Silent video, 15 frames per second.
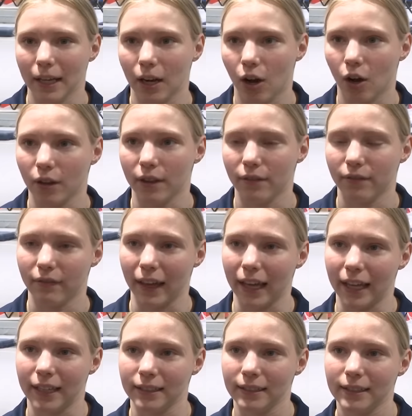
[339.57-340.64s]
She shared
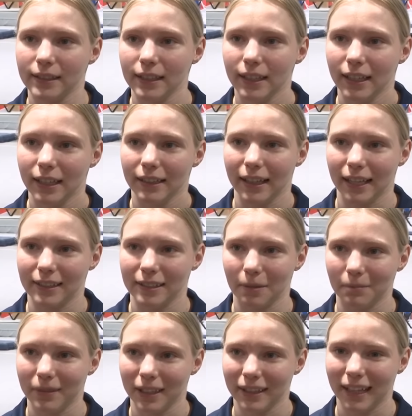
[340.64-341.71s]
that she hadn't been able to
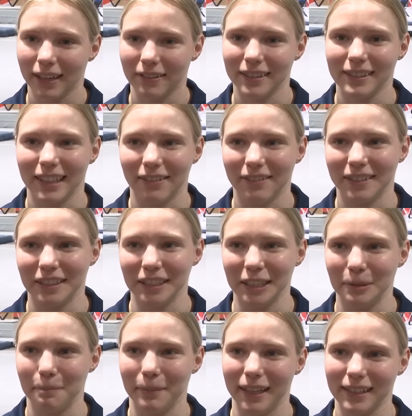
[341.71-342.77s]
eat properly,
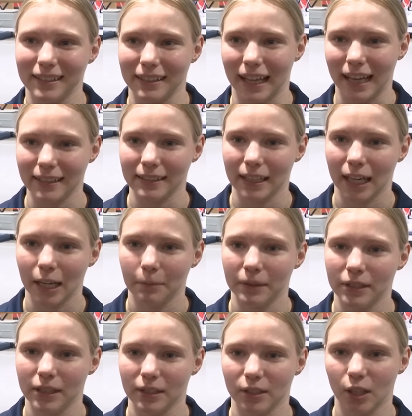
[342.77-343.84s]
leaving her with
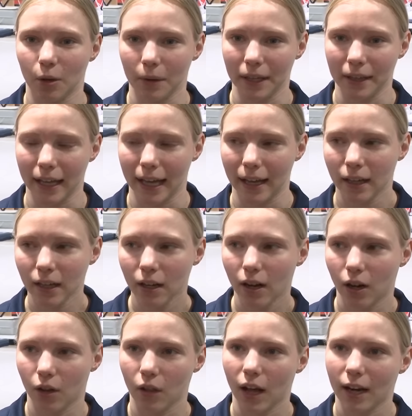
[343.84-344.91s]
little energy to
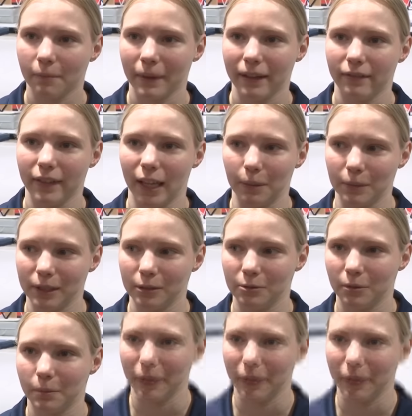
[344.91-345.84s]
perform at her best.